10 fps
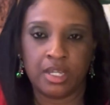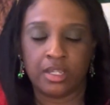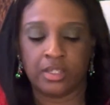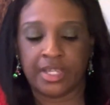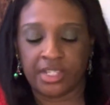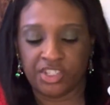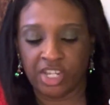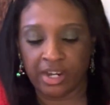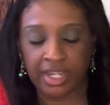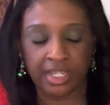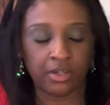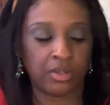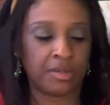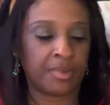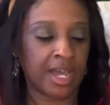You got the Chariot on
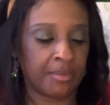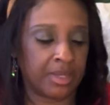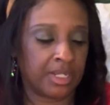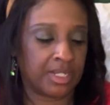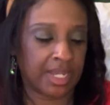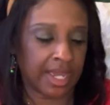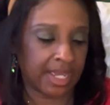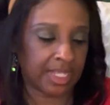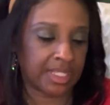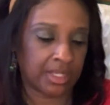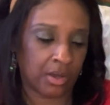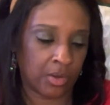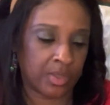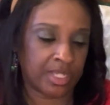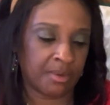the bottom of the deck.
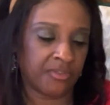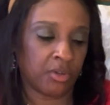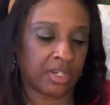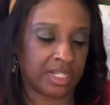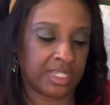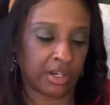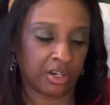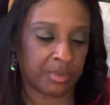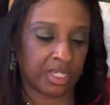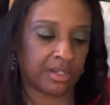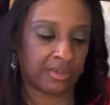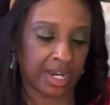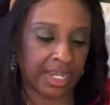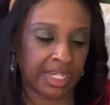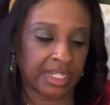So some of you are determined,
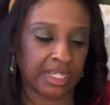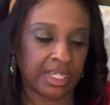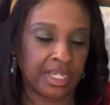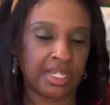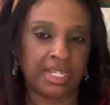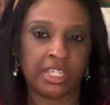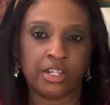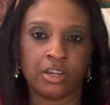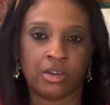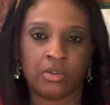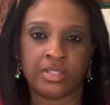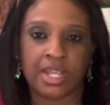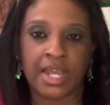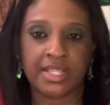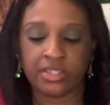right?
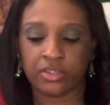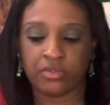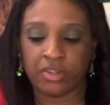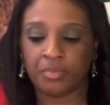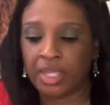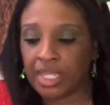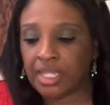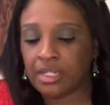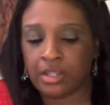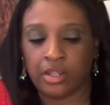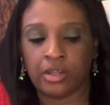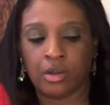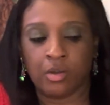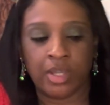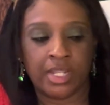Not to repeat,
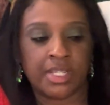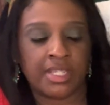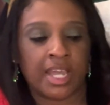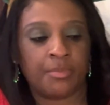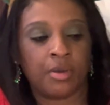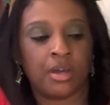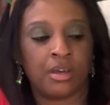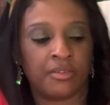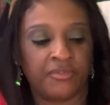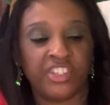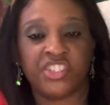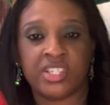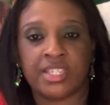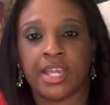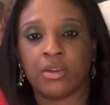any type of
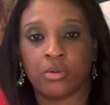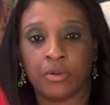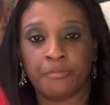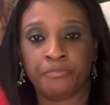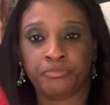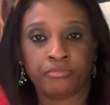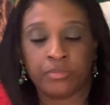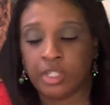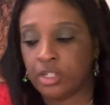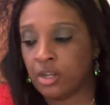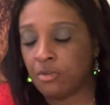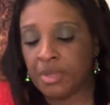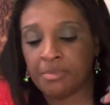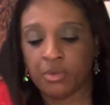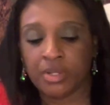vicious cycle,
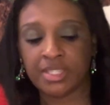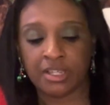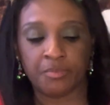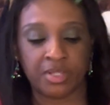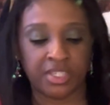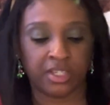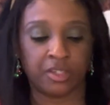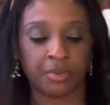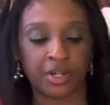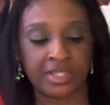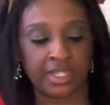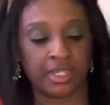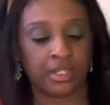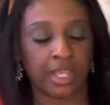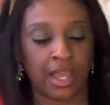maybe with some particular
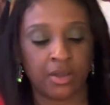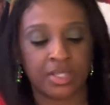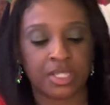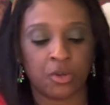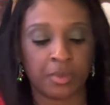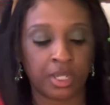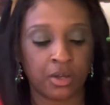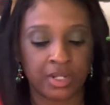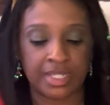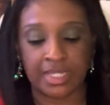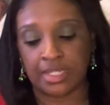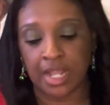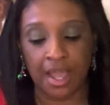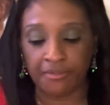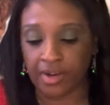person. Now, Scorpio, this is
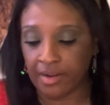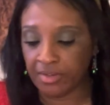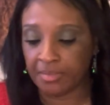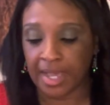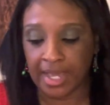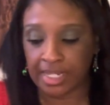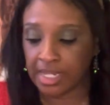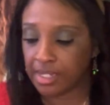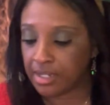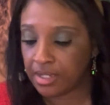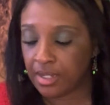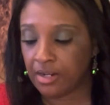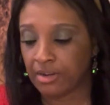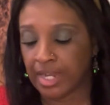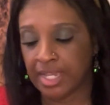not for everybody,
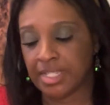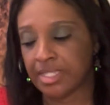right?